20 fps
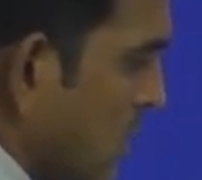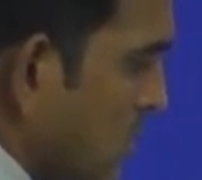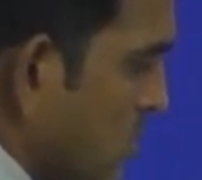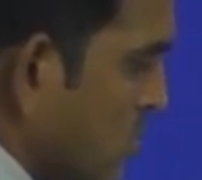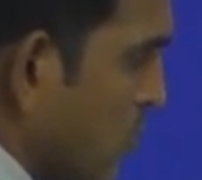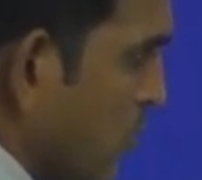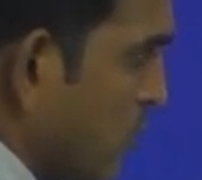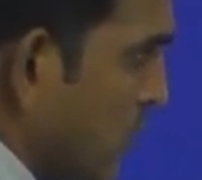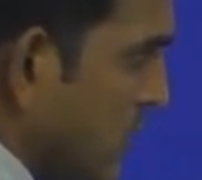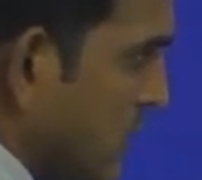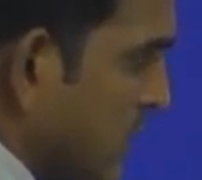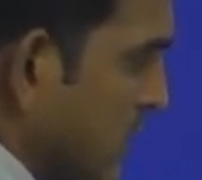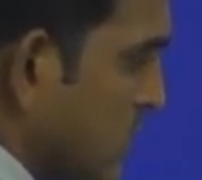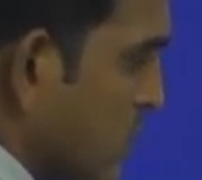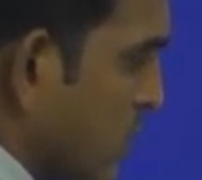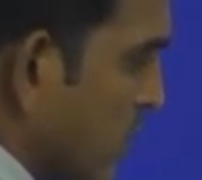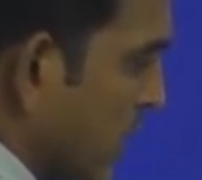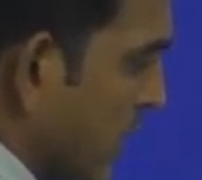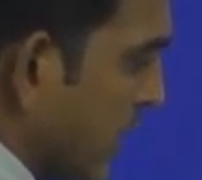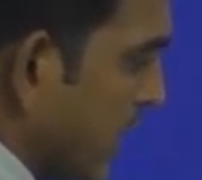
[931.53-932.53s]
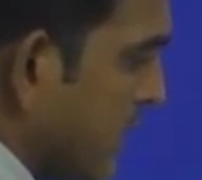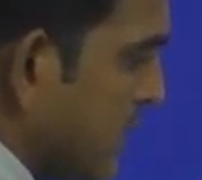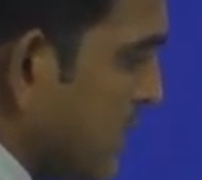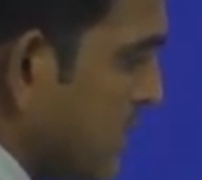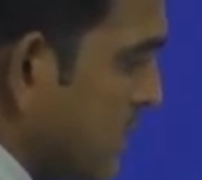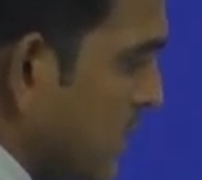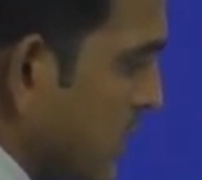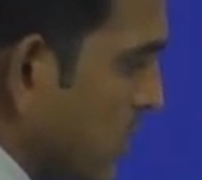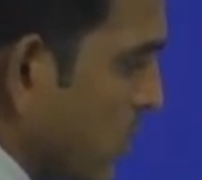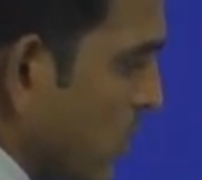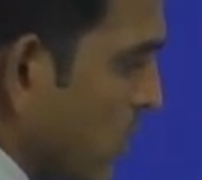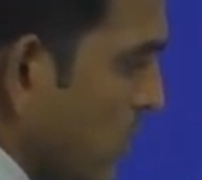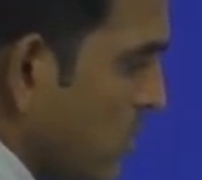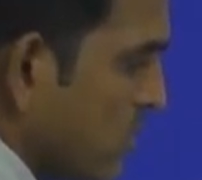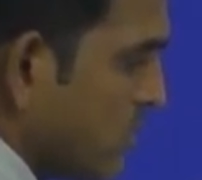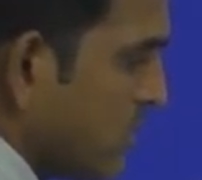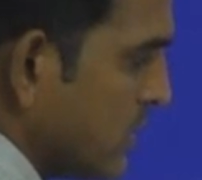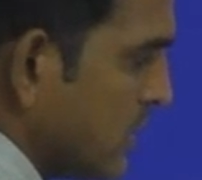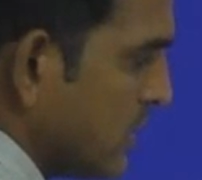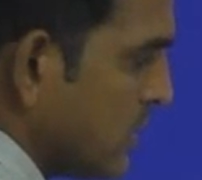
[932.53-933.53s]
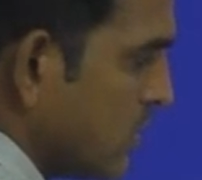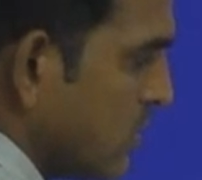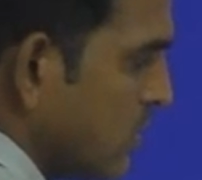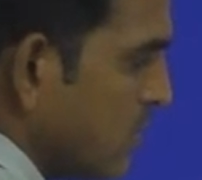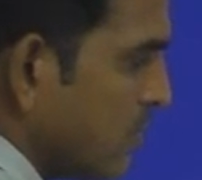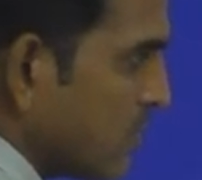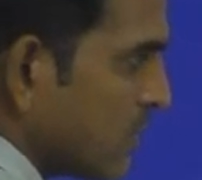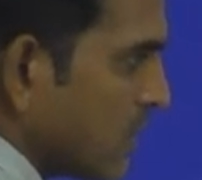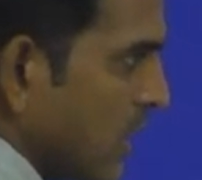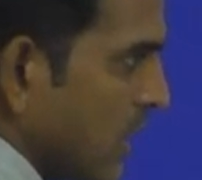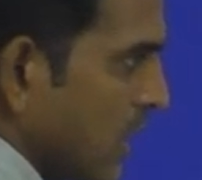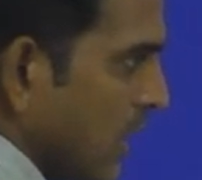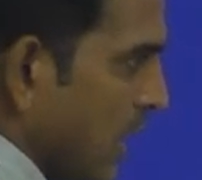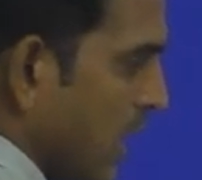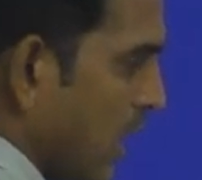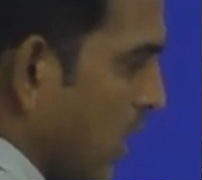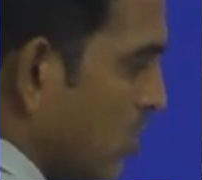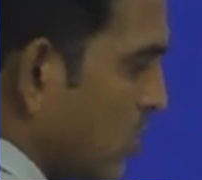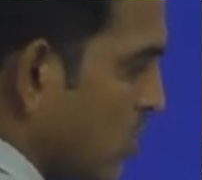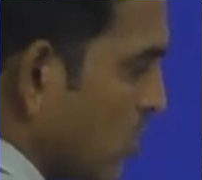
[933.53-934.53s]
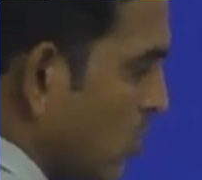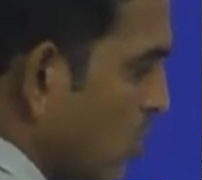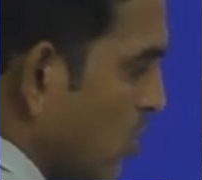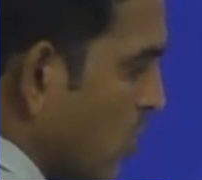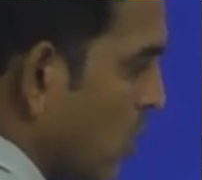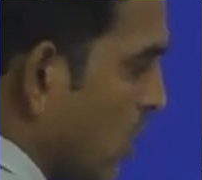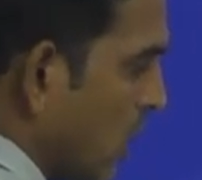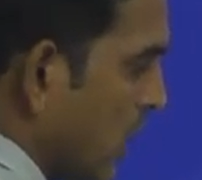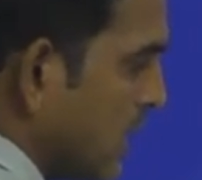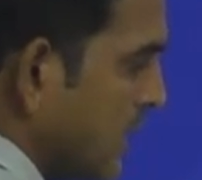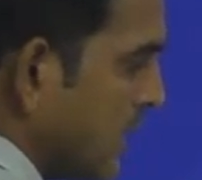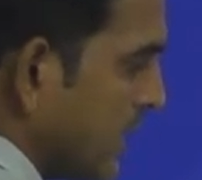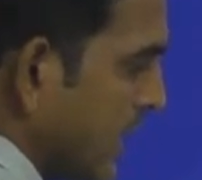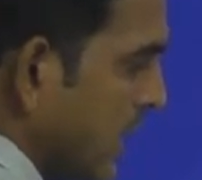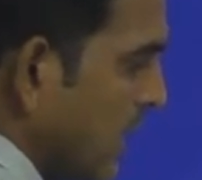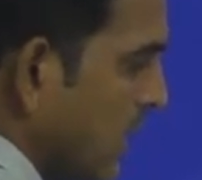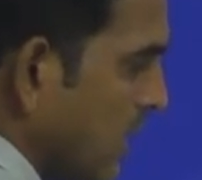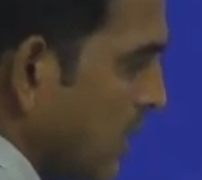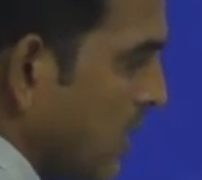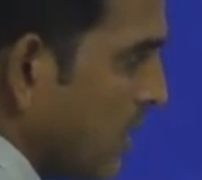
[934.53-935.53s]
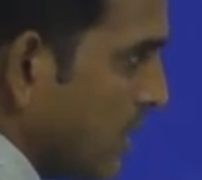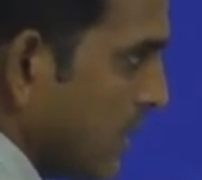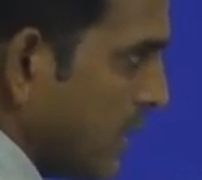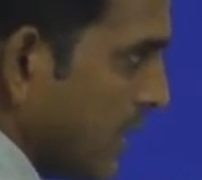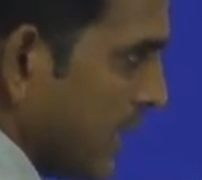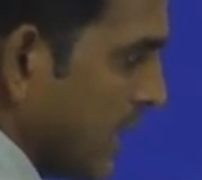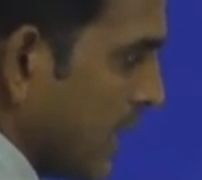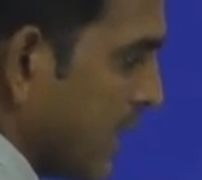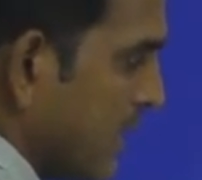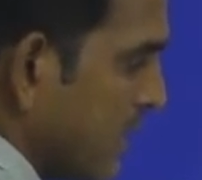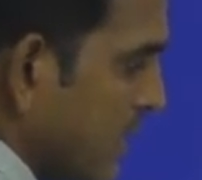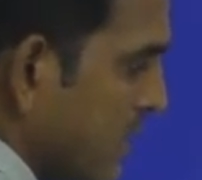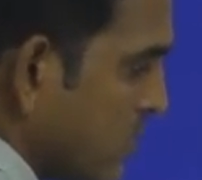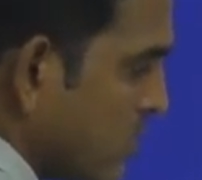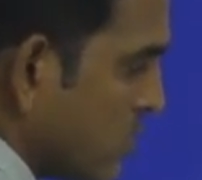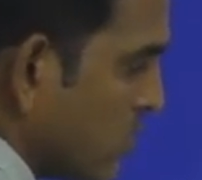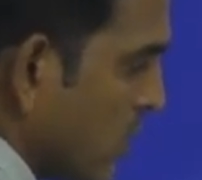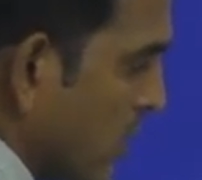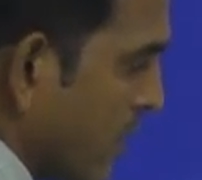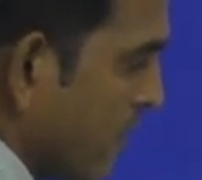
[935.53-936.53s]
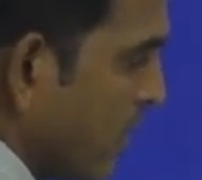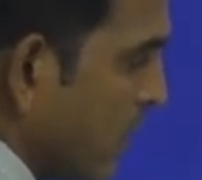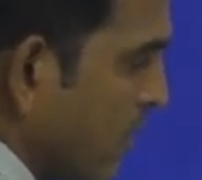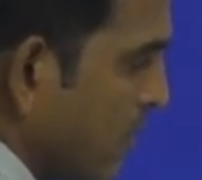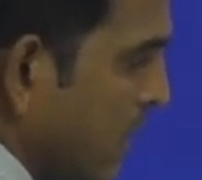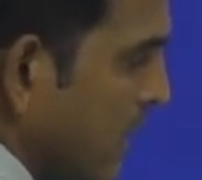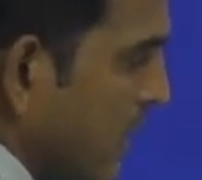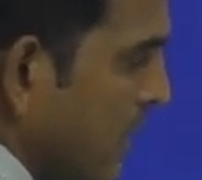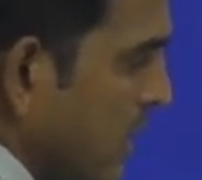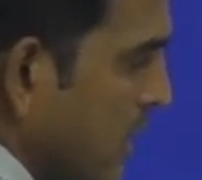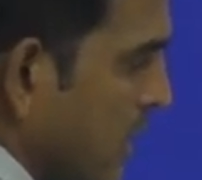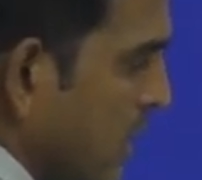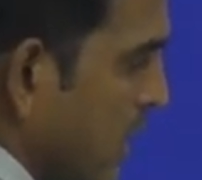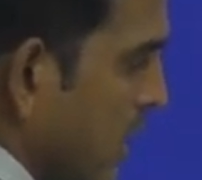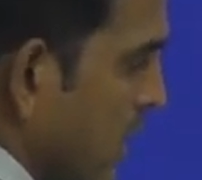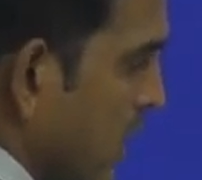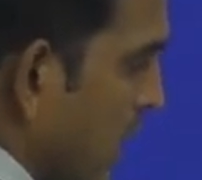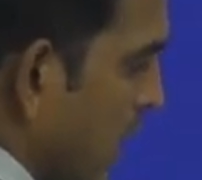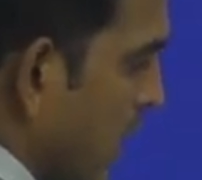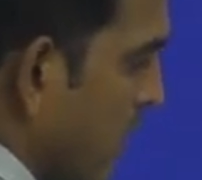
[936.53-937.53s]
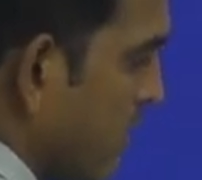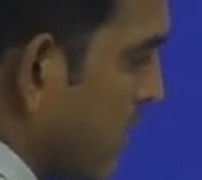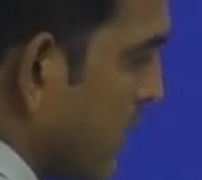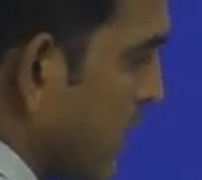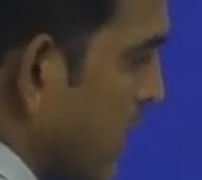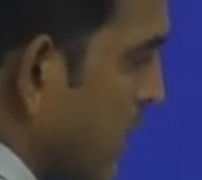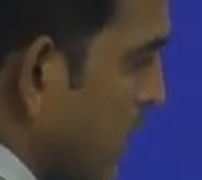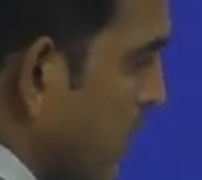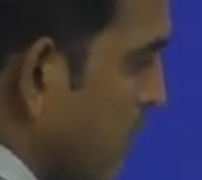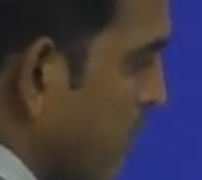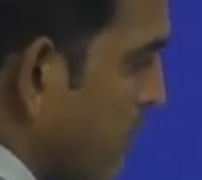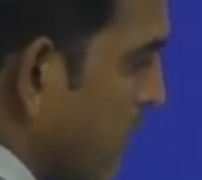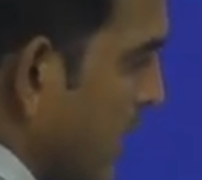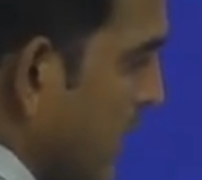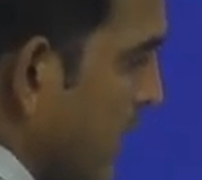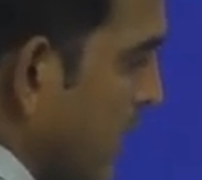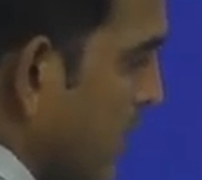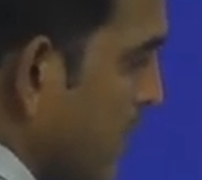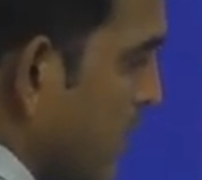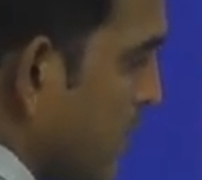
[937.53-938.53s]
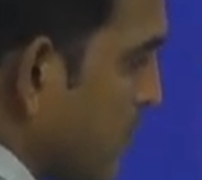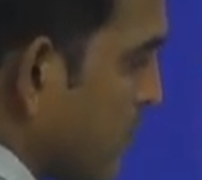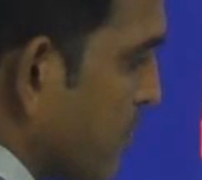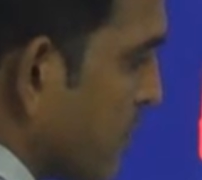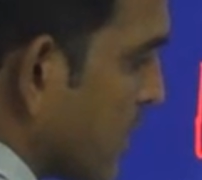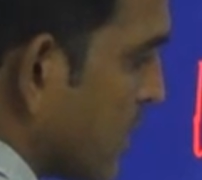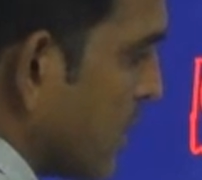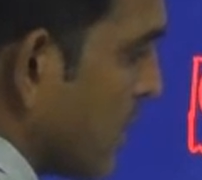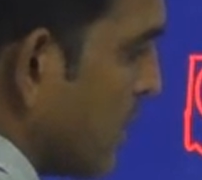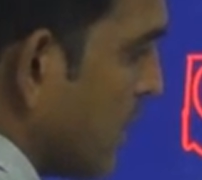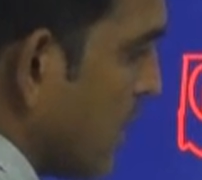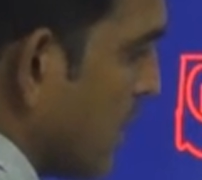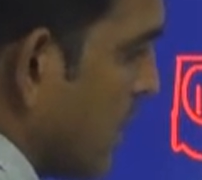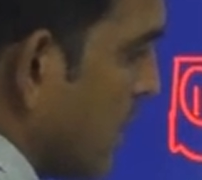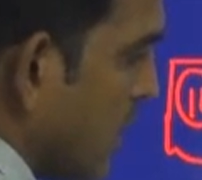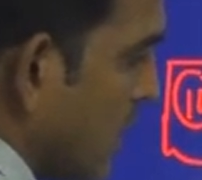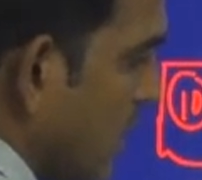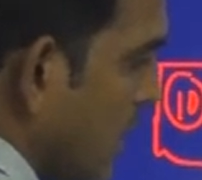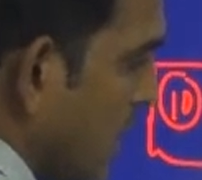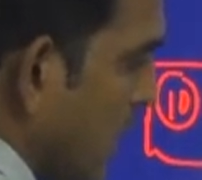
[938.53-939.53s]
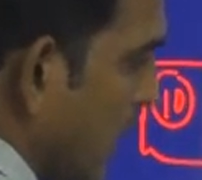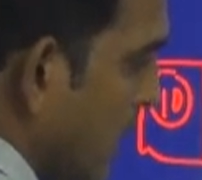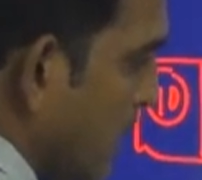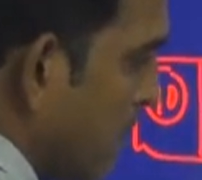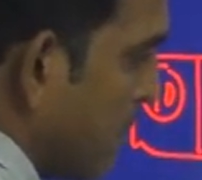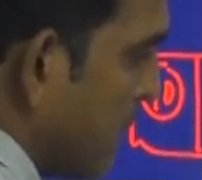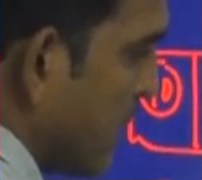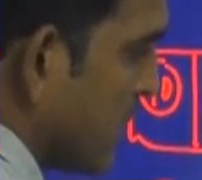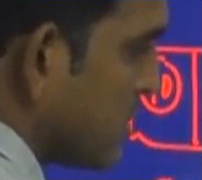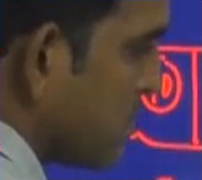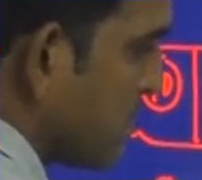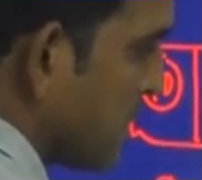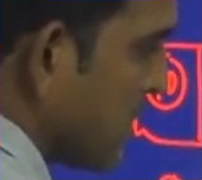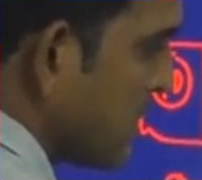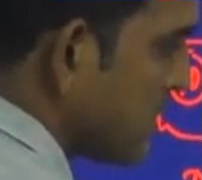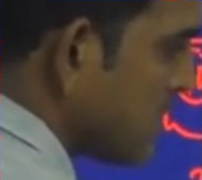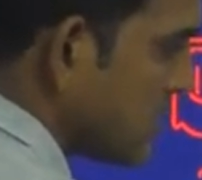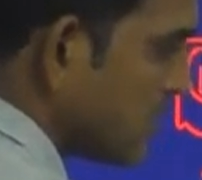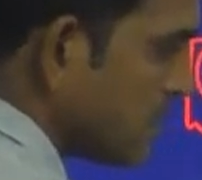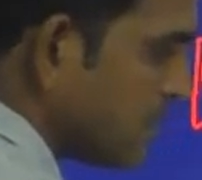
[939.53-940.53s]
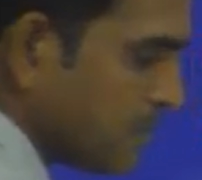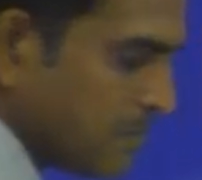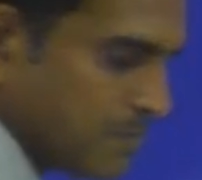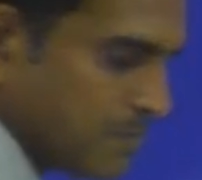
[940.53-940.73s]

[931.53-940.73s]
So for this, for I is equal to 0, I have to go until n. So I will be having 5 I plus plus.